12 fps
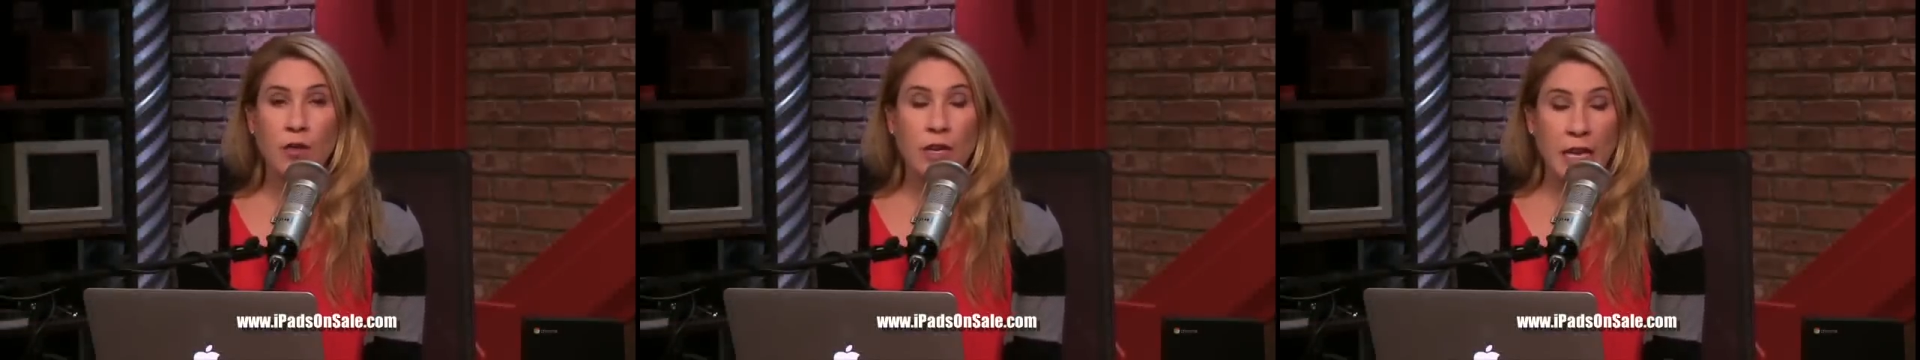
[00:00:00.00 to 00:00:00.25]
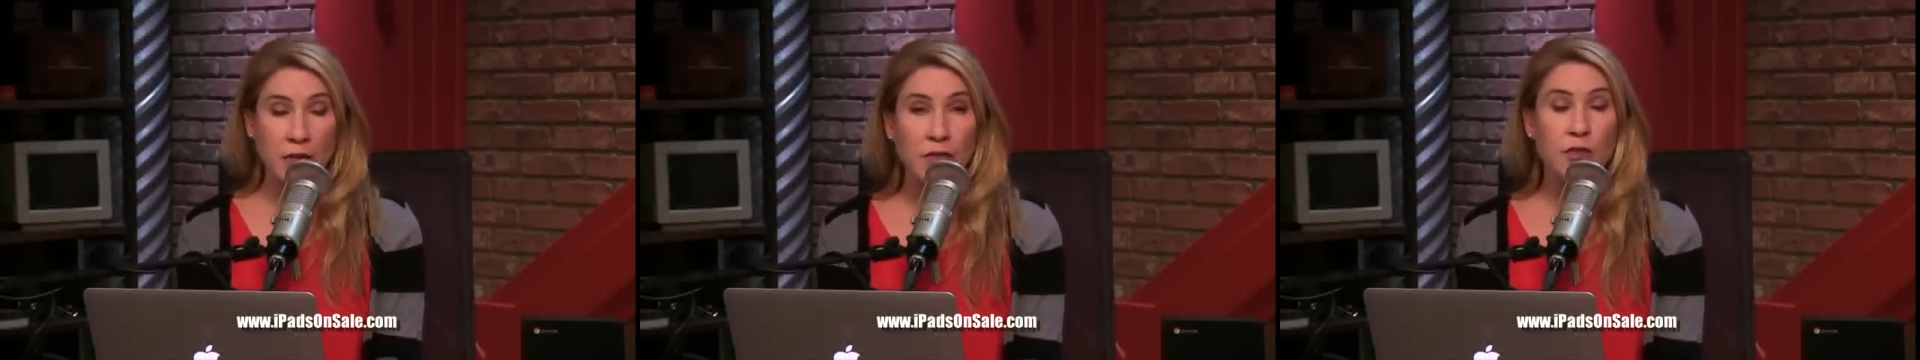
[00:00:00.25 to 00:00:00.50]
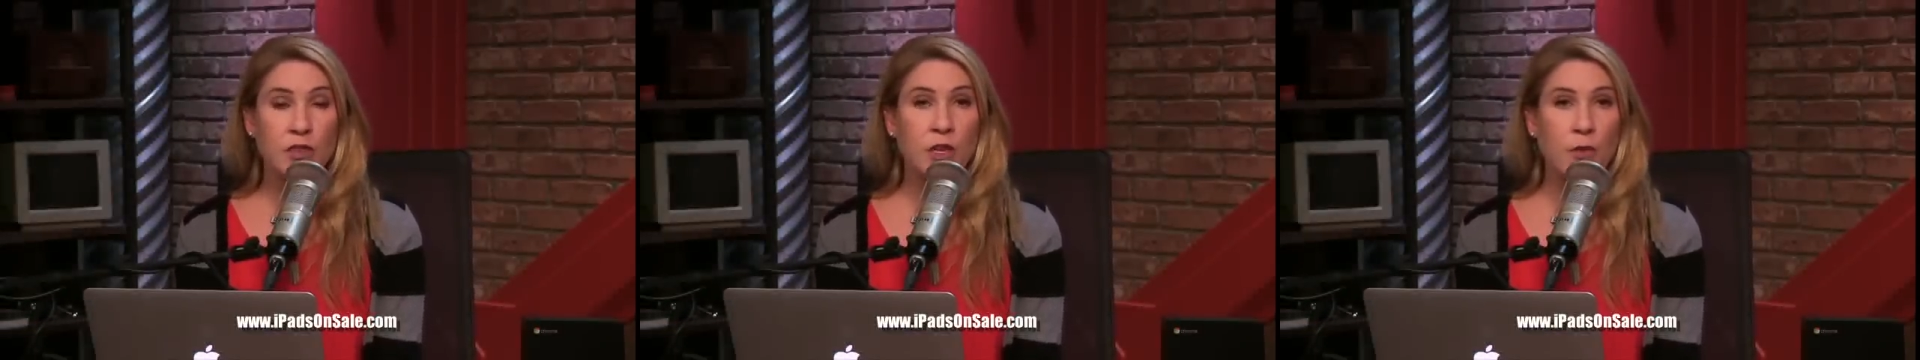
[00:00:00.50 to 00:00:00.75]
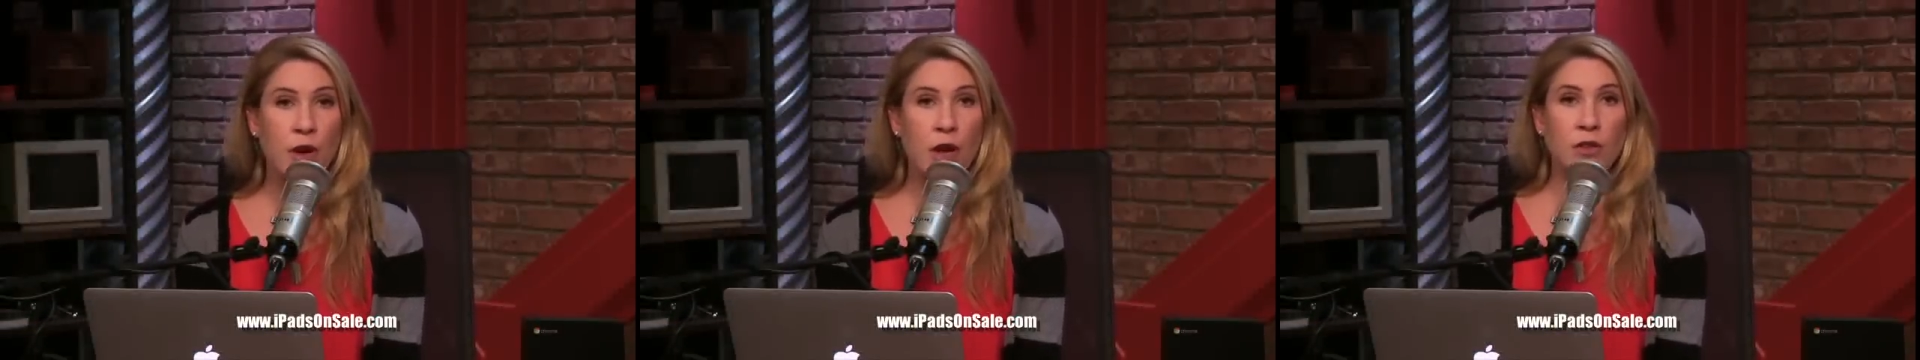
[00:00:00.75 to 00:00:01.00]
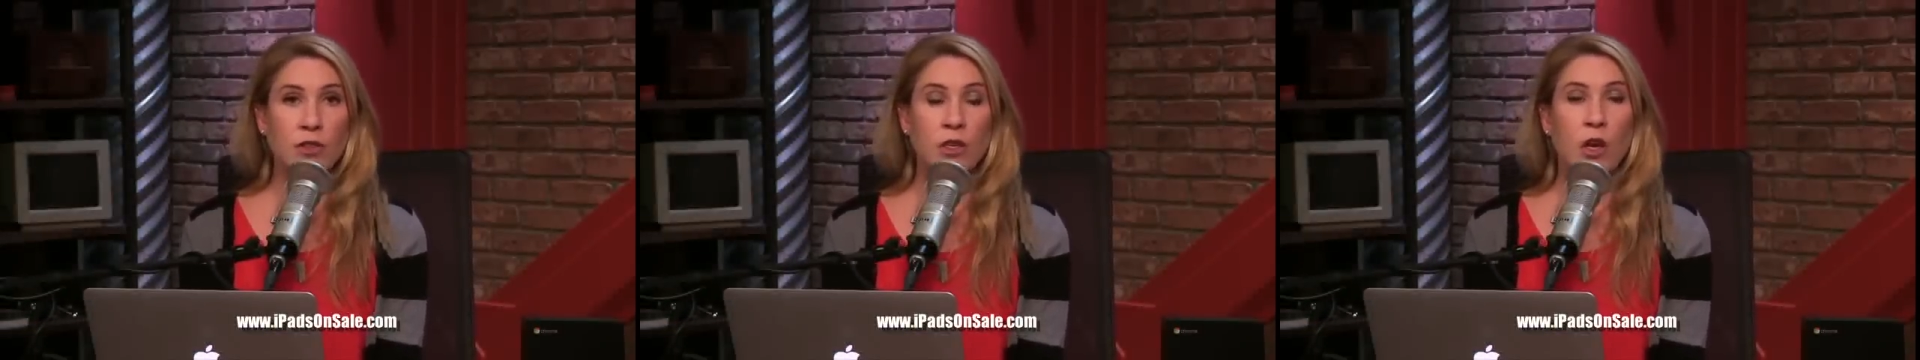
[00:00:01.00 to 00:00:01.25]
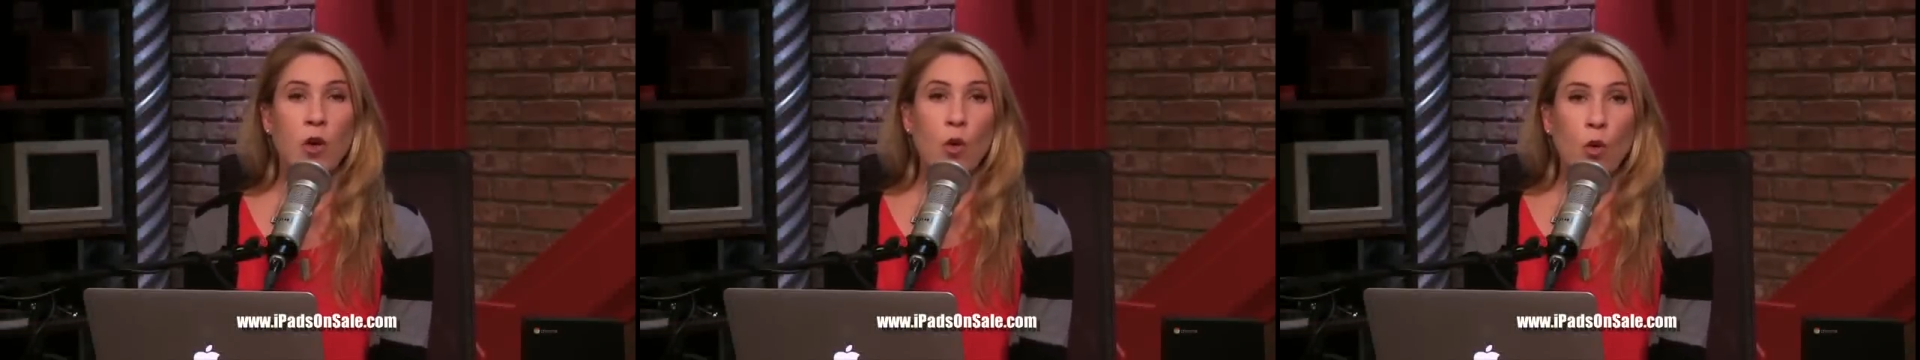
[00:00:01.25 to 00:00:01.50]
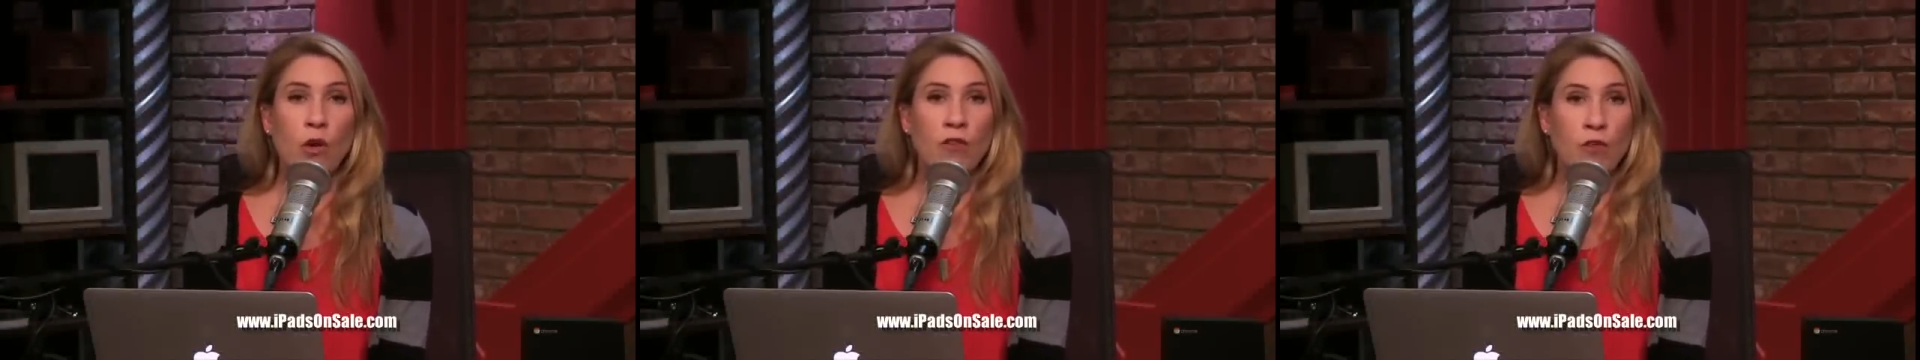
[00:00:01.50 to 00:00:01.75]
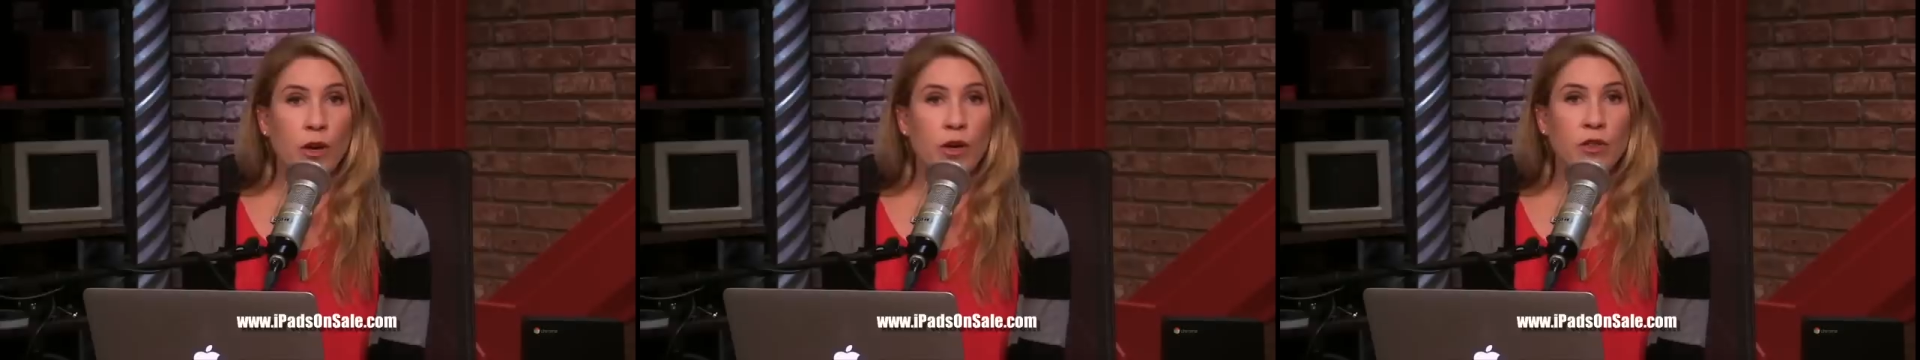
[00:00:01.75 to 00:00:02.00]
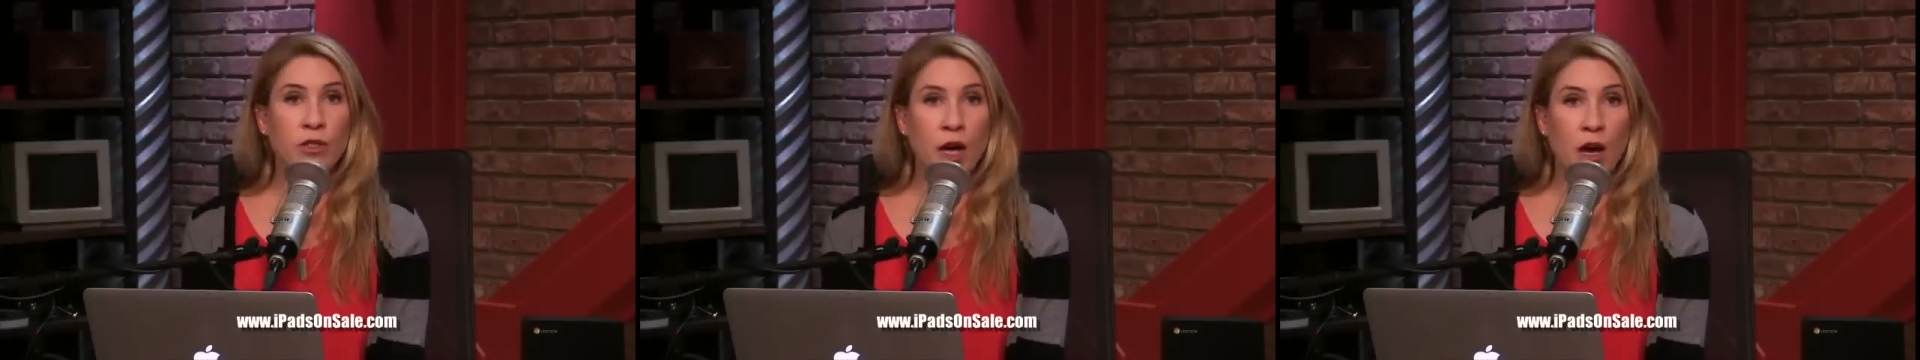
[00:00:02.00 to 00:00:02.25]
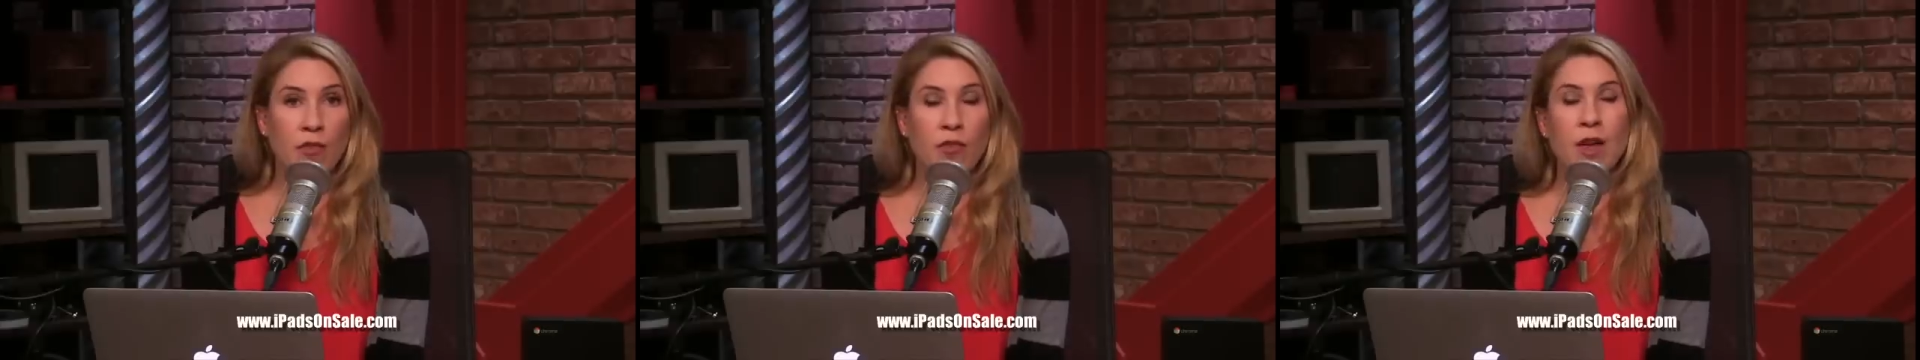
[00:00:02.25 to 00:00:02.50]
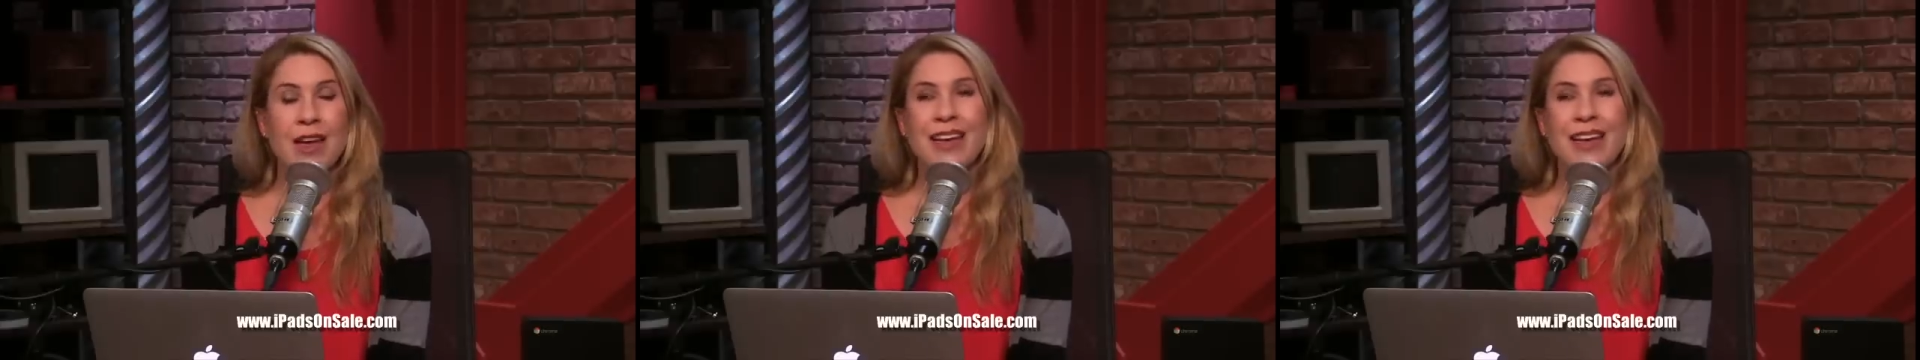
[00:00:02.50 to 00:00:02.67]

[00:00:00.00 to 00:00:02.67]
gift for someone else or for yourself.